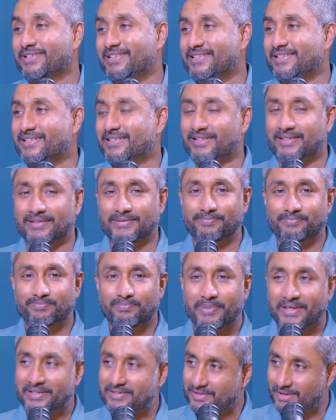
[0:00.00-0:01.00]
this is a
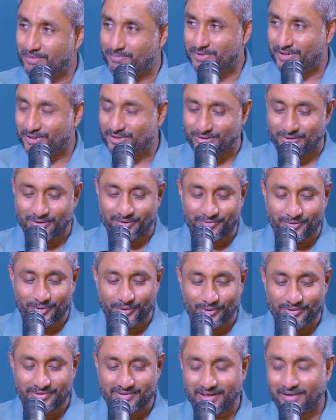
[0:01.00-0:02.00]
pet subject of
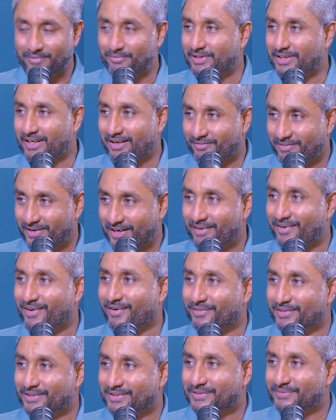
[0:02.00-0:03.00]
yours, and we have had
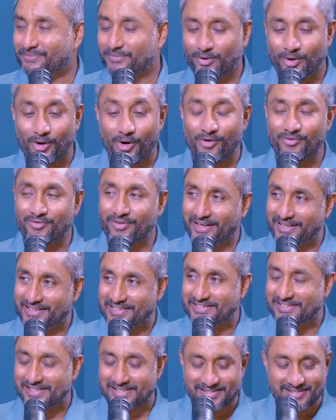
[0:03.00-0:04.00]
our offline
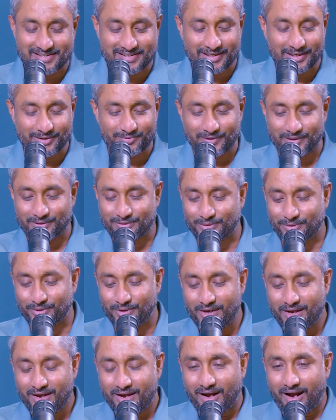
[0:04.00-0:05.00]
discussions as well. So
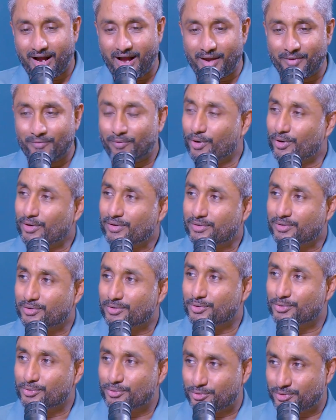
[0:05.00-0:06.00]
I want
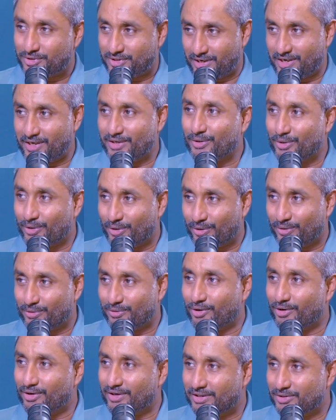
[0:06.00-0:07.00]
you to share your
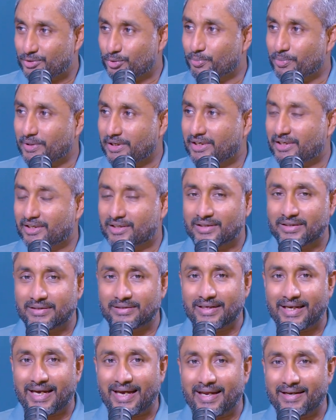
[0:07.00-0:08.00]
knowledge,
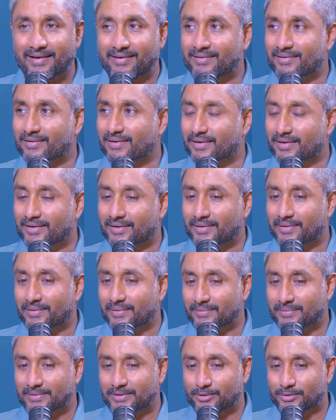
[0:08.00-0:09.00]
opinion, and
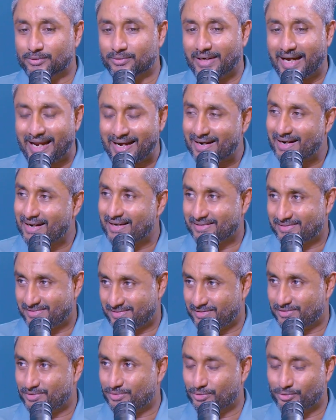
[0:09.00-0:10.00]
analyze
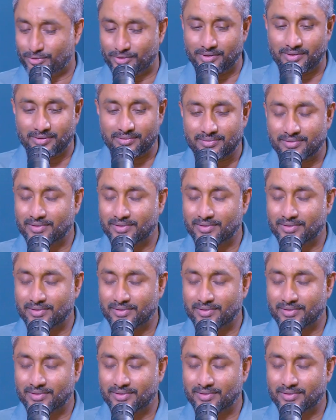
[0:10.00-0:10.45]
this whole